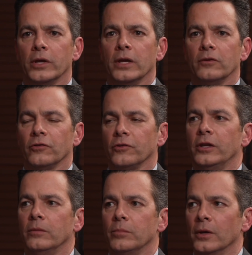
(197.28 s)
can't just
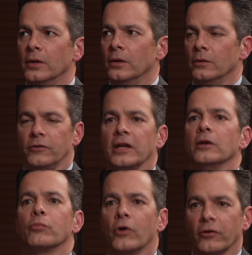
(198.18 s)
keep
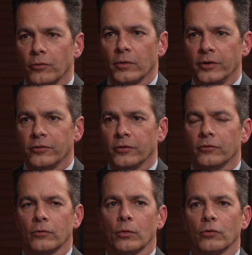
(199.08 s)
taking press
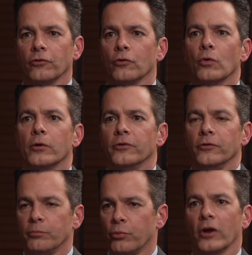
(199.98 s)
releases or, or just going to
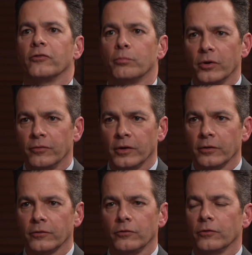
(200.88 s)
these press
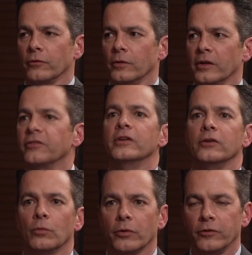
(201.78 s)
briefings and just listening
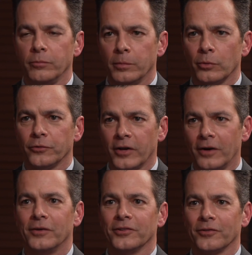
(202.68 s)
to what these people
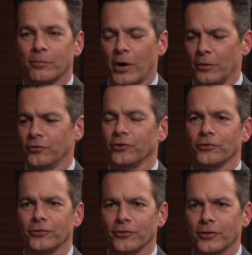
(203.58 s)
tell us, the
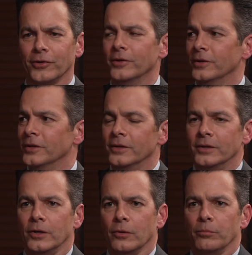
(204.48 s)
politicians and the
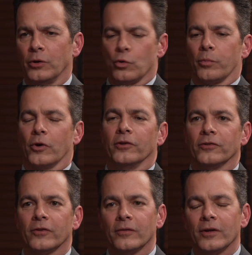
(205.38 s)
you know, big
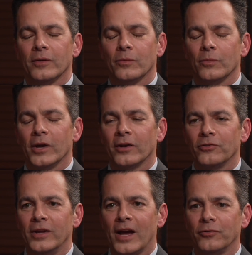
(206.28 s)
corporations, eh, we
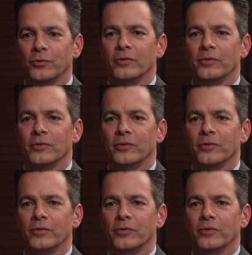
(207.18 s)
actually have to